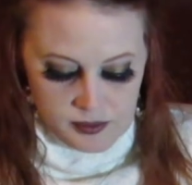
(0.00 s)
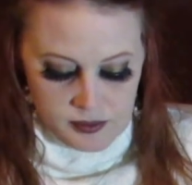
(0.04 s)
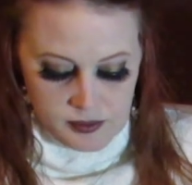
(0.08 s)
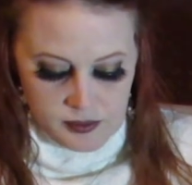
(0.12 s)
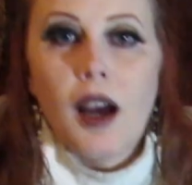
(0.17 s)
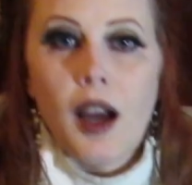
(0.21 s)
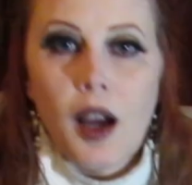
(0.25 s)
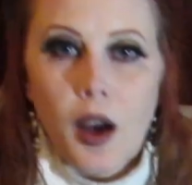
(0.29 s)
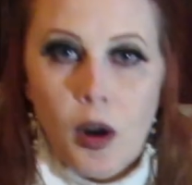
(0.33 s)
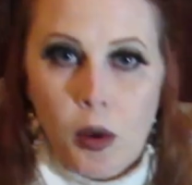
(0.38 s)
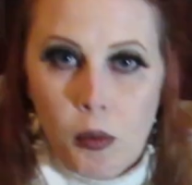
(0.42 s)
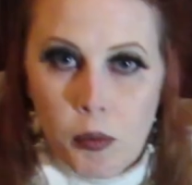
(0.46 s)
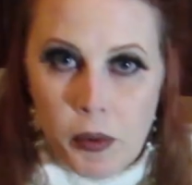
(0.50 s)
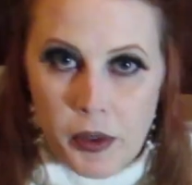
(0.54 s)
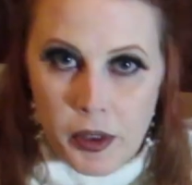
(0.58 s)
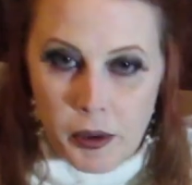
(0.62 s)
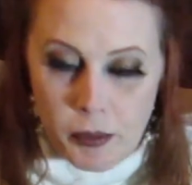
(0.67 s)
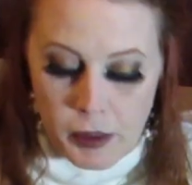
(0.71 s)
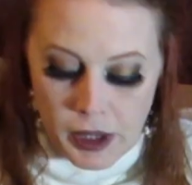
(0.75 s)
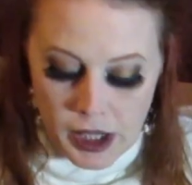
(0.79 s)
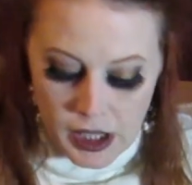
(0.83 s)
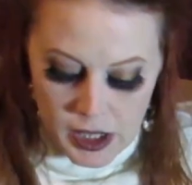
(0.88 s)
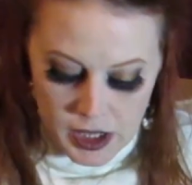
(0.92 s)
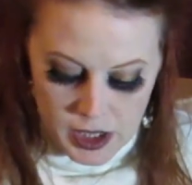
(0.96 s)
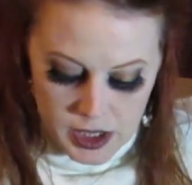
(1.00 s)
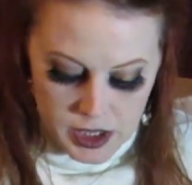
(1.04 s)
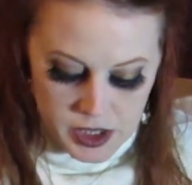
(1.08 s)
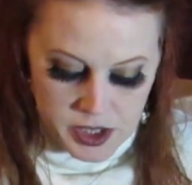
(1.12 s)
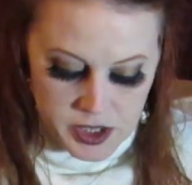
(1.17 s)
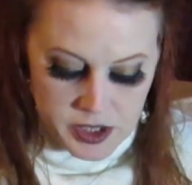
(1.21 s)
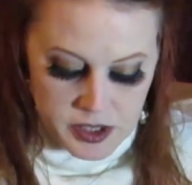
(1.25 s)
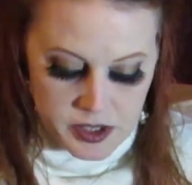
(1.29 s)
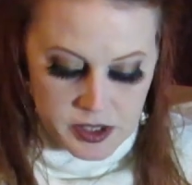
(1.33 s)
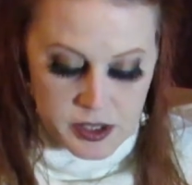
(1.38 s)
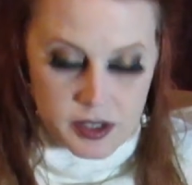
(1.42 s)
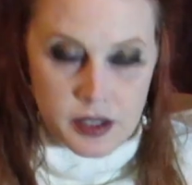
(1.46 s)
I open the
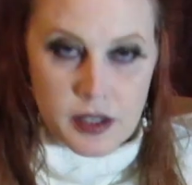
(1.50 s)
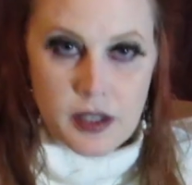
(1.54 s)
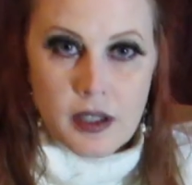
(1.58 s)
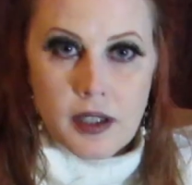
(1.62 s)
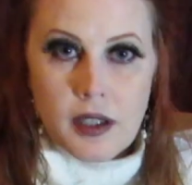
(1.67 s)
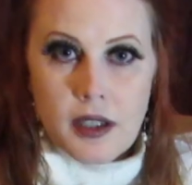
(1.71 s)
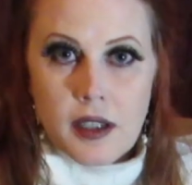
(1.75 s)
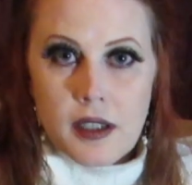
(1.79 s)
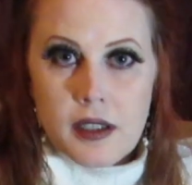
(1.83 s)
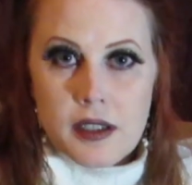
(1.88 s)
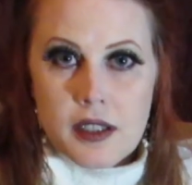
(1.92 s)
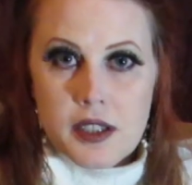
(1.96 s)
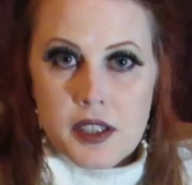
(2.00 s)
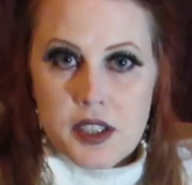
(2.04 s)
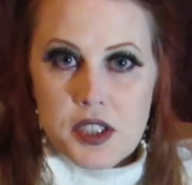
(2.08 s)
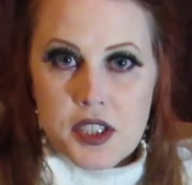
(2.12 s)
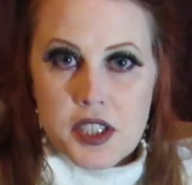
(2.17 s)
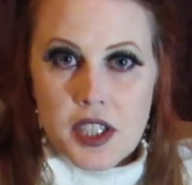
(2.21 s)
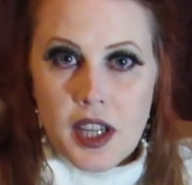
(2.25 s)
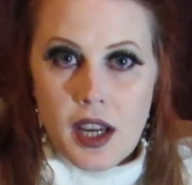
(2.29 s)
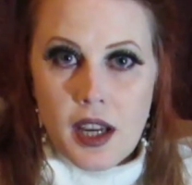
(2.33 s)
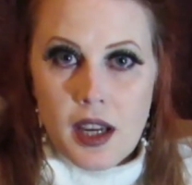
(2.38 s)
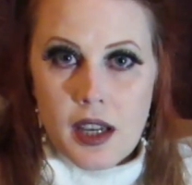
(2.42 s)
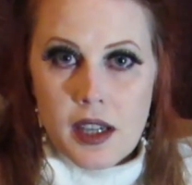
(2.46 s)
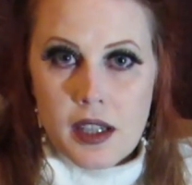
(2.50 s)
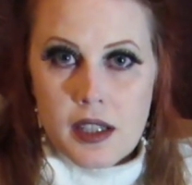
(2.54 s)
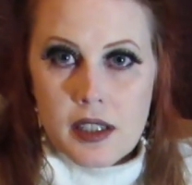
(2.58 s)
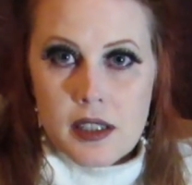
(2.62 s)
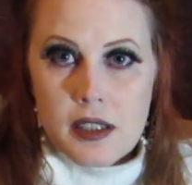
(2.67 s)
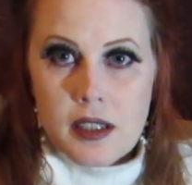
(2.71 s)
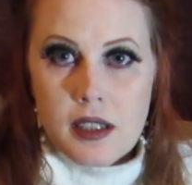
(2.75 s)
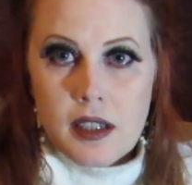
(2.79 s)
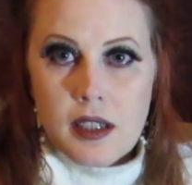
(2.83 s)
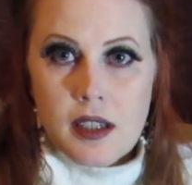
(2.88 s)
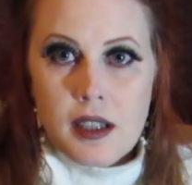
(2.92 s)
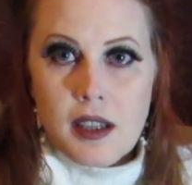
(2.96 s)
box, and inside,
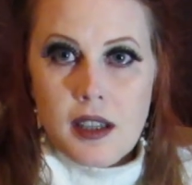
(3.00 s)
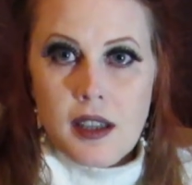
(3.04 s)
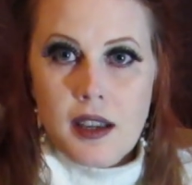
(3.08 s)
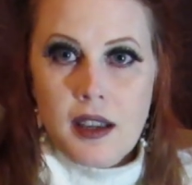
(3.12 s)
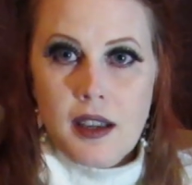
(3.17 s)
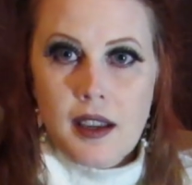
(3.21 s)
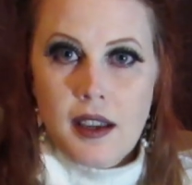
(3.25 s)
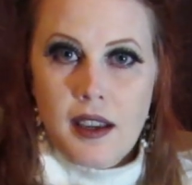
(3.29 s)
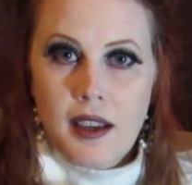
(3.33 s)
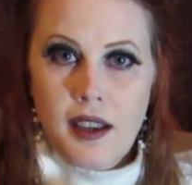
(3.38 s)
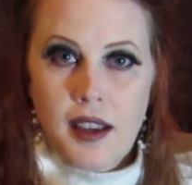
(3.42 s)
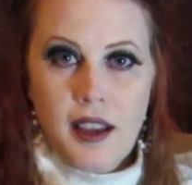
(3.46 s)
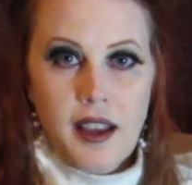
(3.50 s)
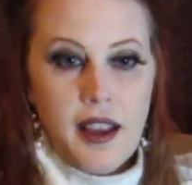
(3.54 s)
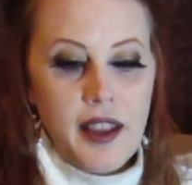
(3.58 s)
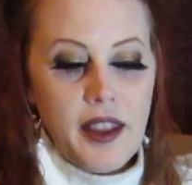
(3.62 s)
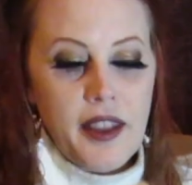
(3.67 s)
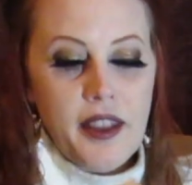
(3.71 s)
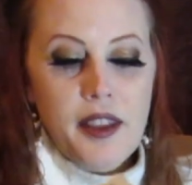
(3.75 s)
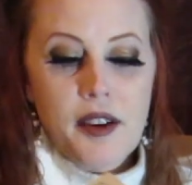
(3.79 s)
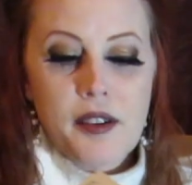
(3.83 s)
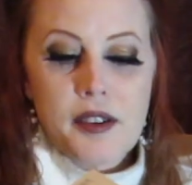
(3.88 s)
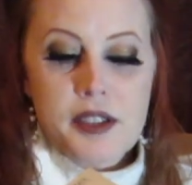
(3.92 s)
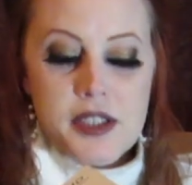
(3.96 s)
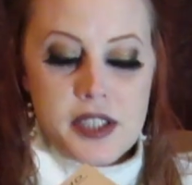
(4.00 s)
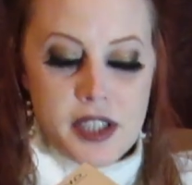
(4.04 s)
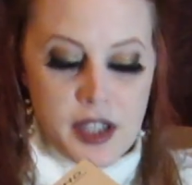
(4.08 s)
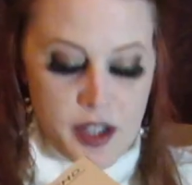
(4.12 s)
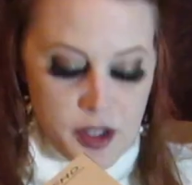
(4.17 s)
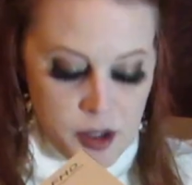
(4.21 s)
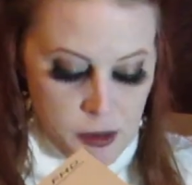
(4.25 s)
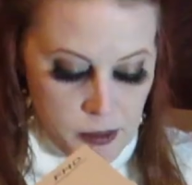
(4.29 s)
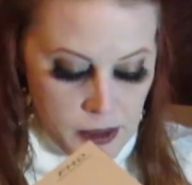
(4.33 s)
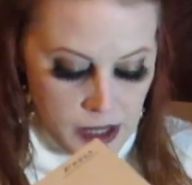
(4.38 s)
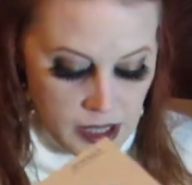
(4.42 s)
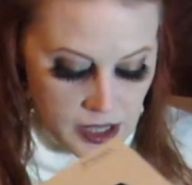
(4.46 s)
there's
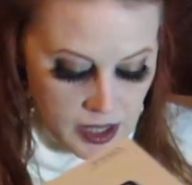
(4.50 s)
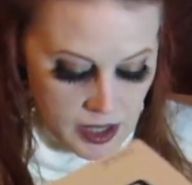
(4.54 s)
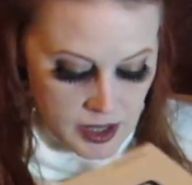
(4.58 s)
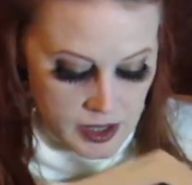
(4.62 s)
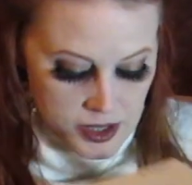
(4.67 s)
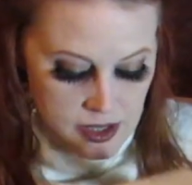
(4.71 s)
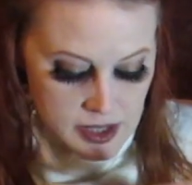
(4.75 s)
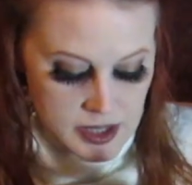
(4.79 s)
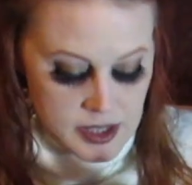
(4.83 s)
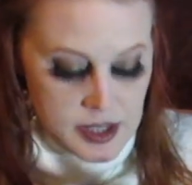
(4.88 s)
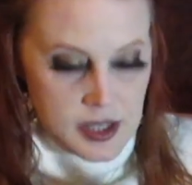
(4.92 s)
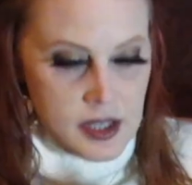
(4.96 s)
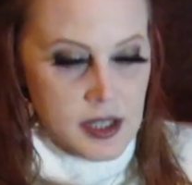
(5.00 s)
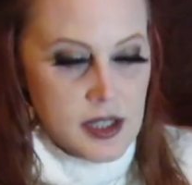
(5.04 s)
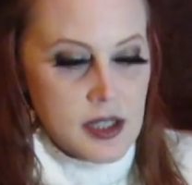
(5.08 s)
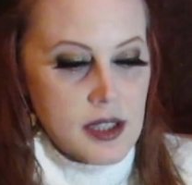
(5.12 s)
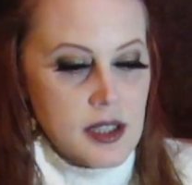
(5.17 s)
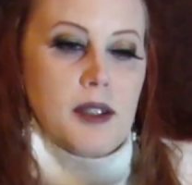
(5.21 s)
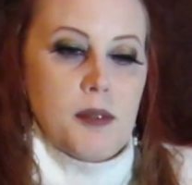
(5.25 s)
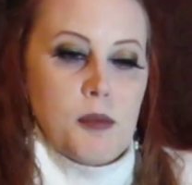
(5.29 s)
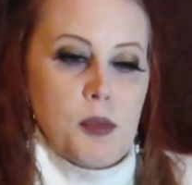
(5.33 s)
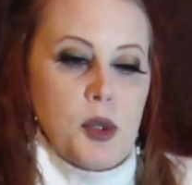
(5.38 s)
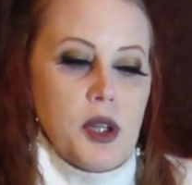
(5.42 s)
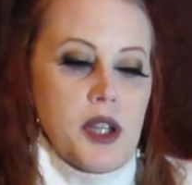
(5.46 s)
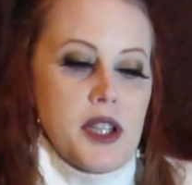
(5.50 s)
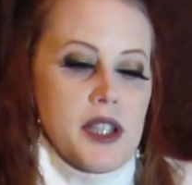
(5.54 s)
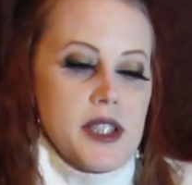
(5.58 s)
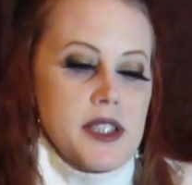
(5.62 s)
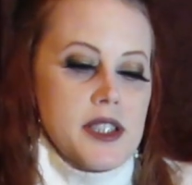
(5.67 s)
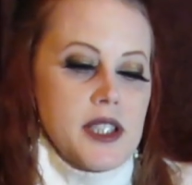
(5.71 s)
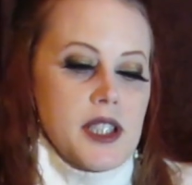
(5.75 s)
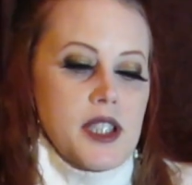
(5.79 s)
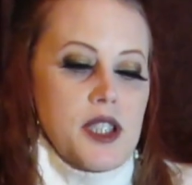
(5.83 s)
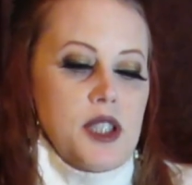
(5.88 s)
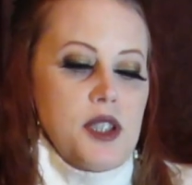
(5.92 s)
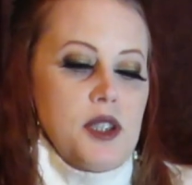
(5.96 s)
another box. Boy, it's
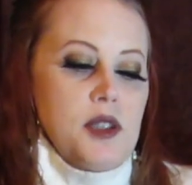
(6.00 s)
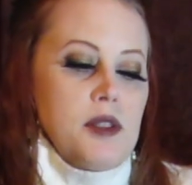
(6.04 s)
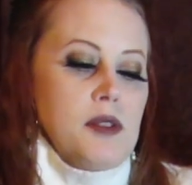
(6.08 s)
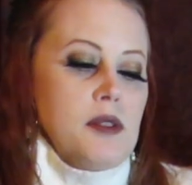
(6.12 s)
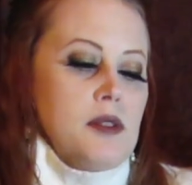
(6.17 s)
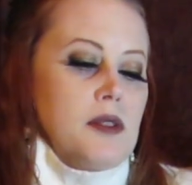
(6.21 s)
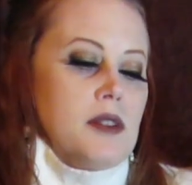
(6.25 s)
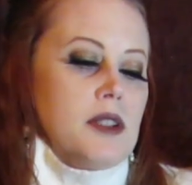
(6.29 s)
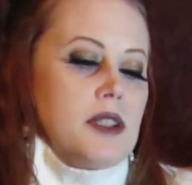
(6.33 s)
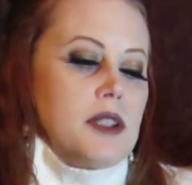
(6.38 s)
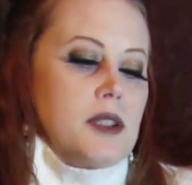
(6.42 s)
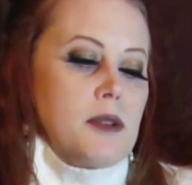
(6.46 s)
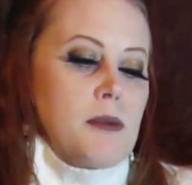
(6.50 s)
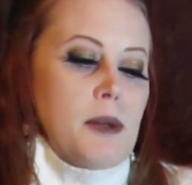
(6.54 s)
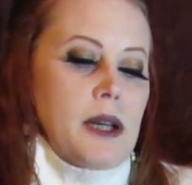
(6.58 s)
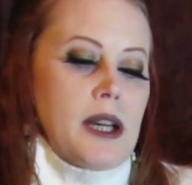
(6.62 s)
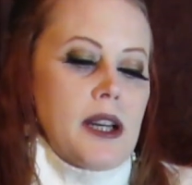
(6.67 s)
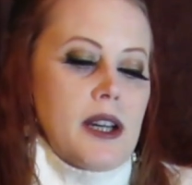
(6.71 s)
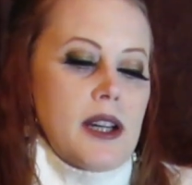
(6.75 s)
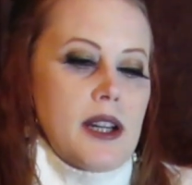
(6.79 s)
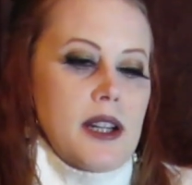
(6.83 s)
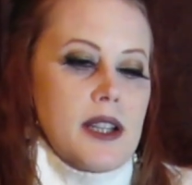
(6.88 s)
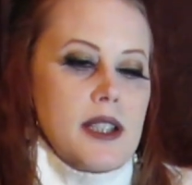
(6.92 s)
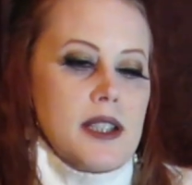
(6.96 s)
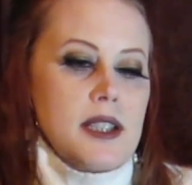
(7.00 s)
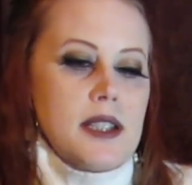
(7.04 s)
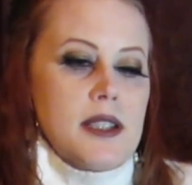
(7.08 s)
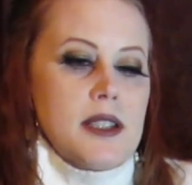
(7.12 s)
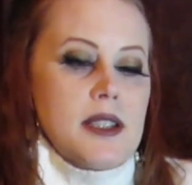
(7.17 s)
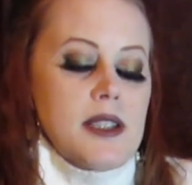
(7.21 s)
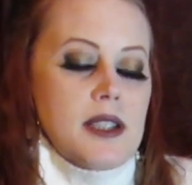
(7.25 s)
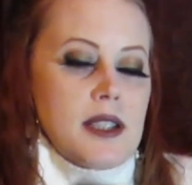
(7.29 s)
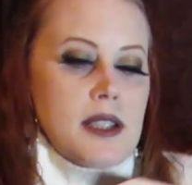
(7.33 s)
a cute little box.